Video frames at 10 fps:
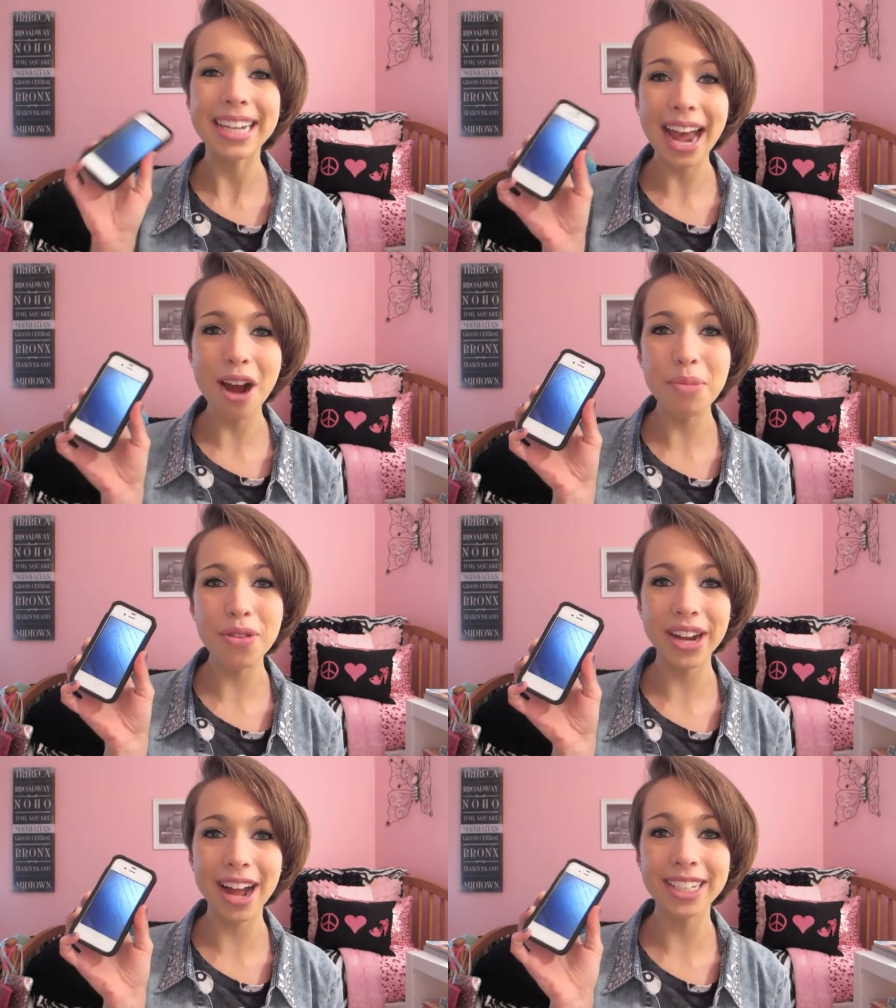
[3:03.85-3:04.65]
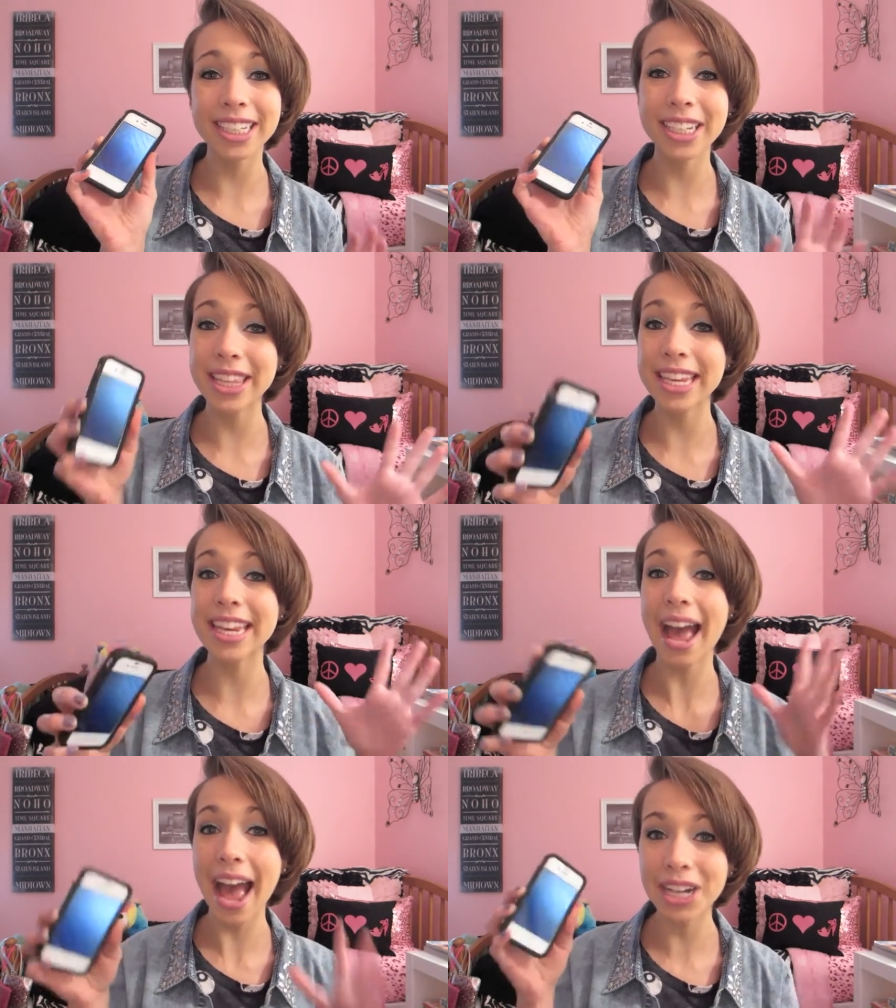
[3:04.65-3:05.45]
Now moving on to
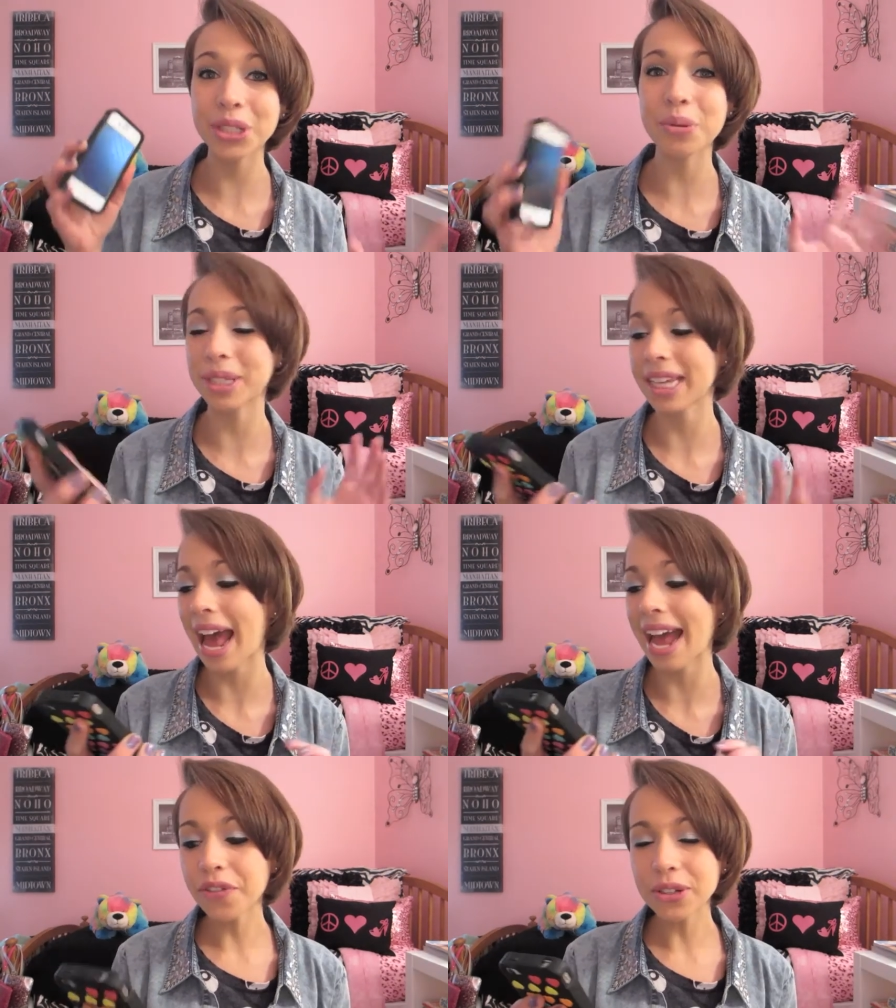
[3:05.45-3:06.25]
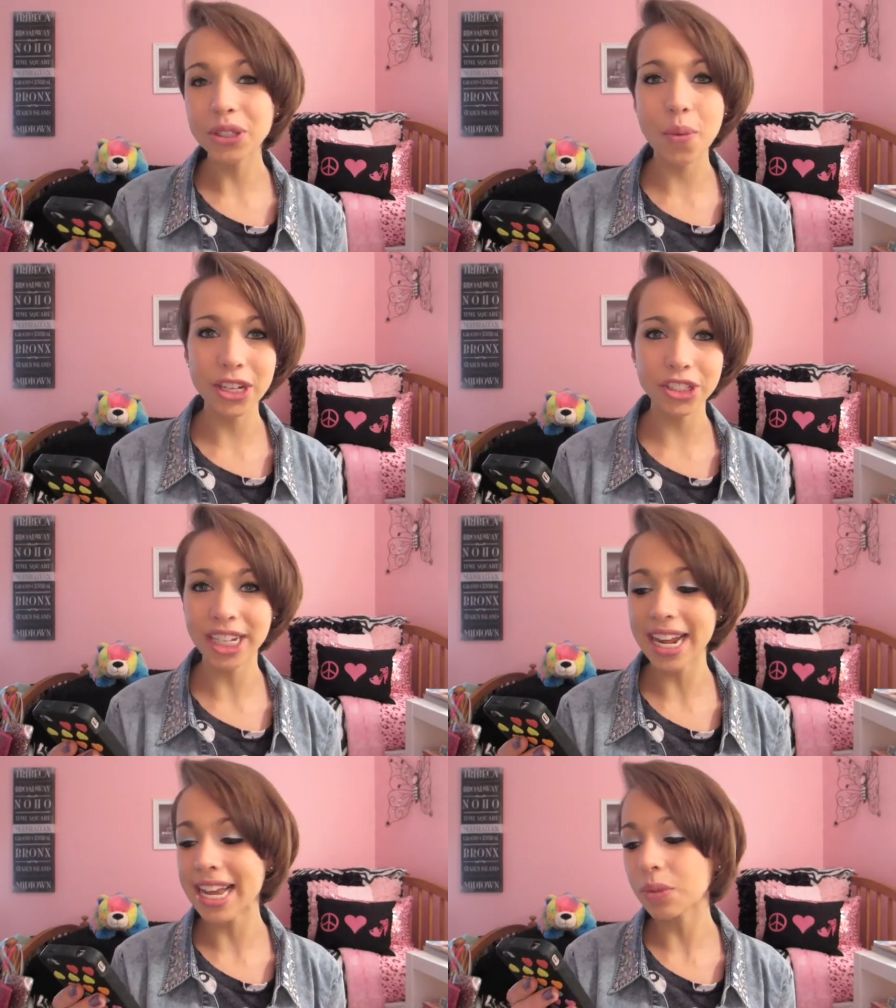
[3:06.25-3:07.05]
the actual actual tag. First
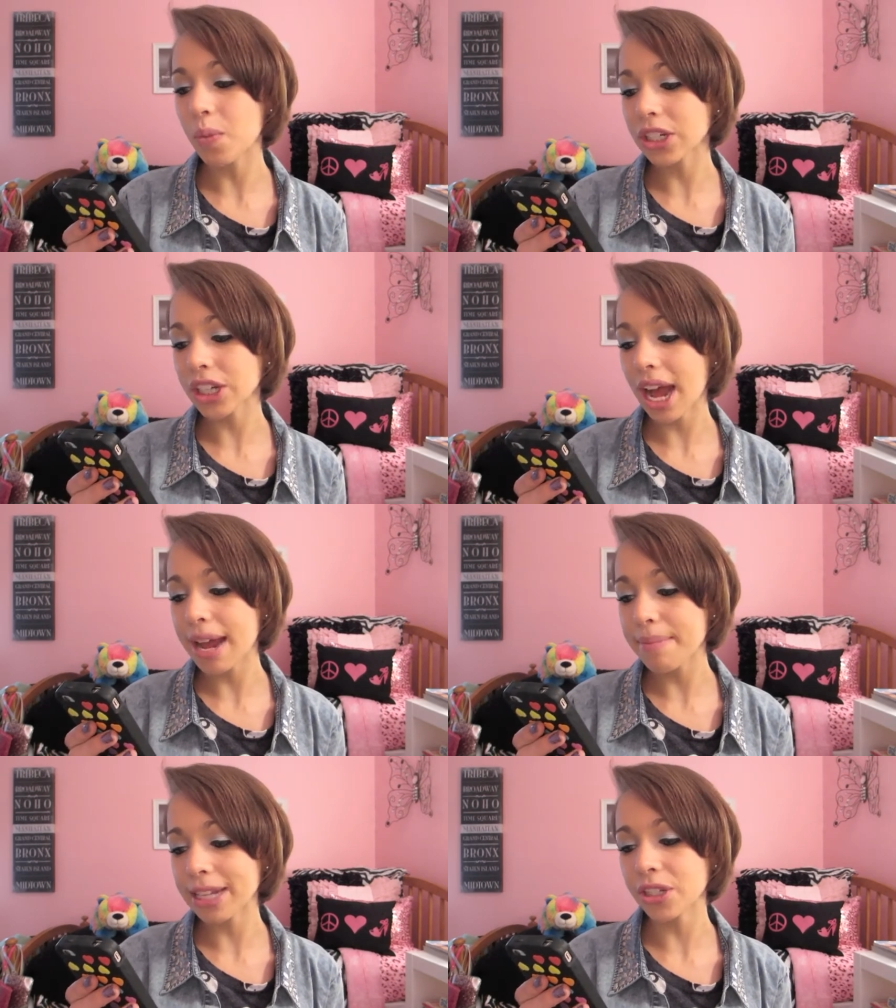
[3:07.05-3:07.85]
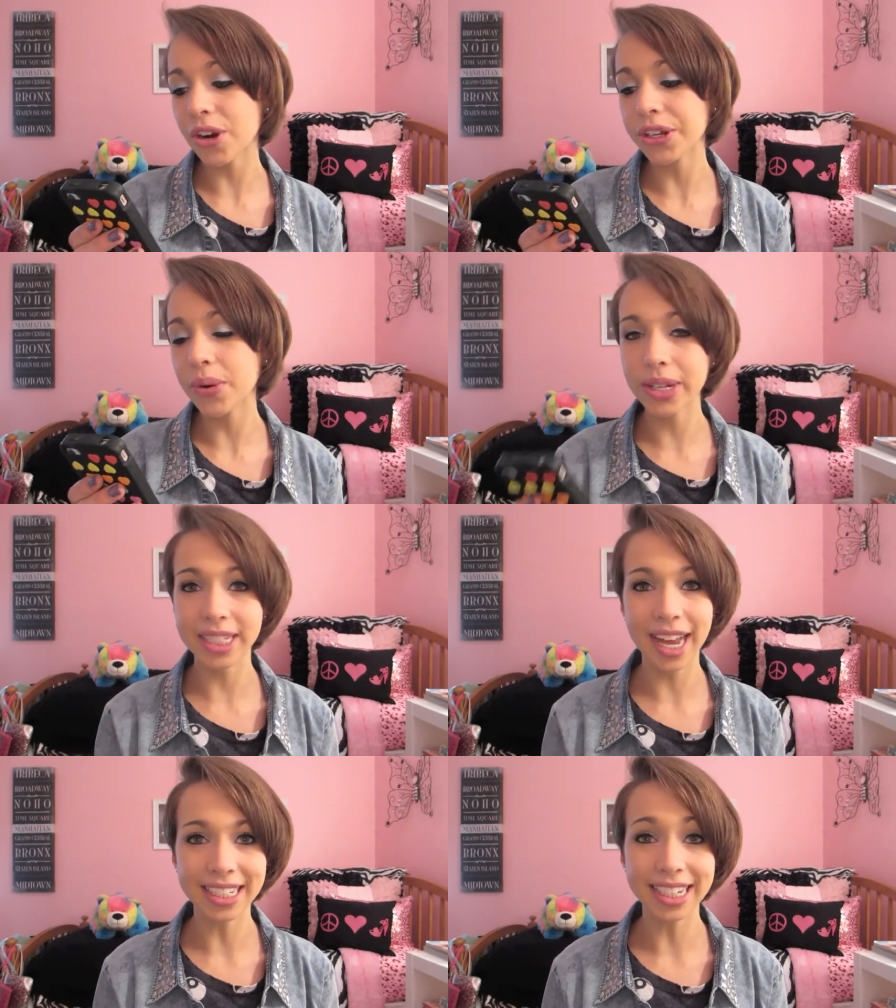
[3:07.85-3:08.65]
question is, which IMATs are you
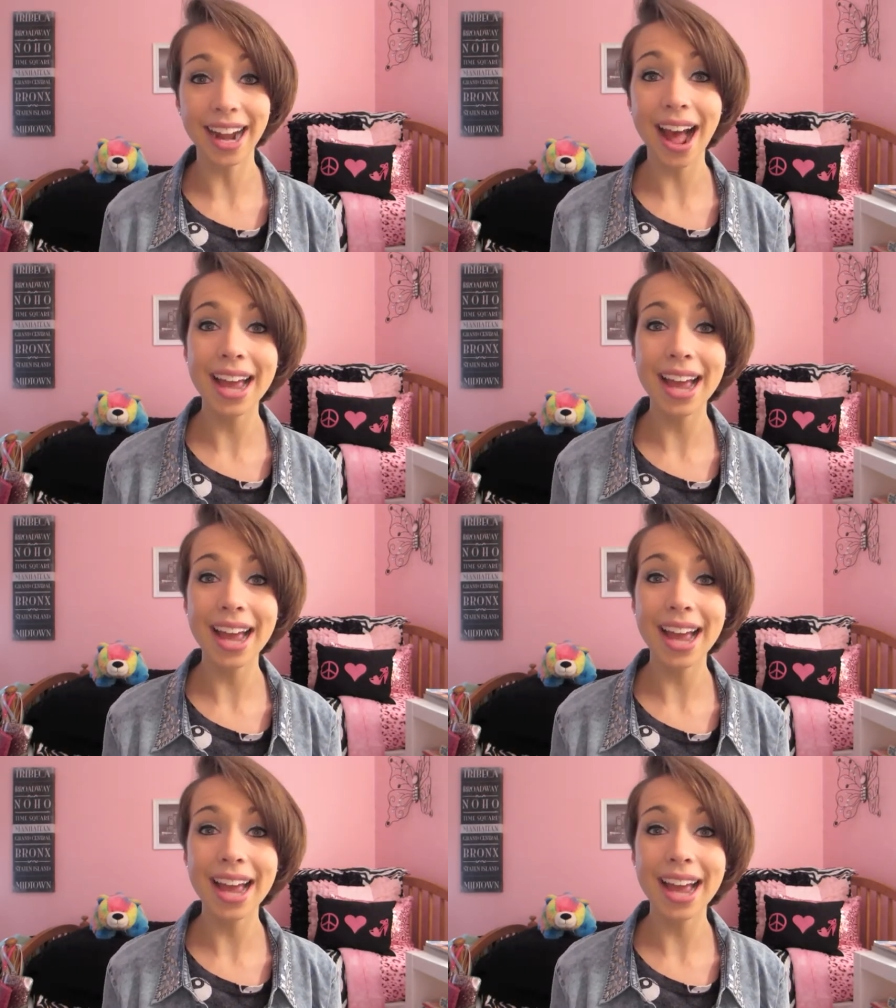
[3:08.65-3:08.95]
attending?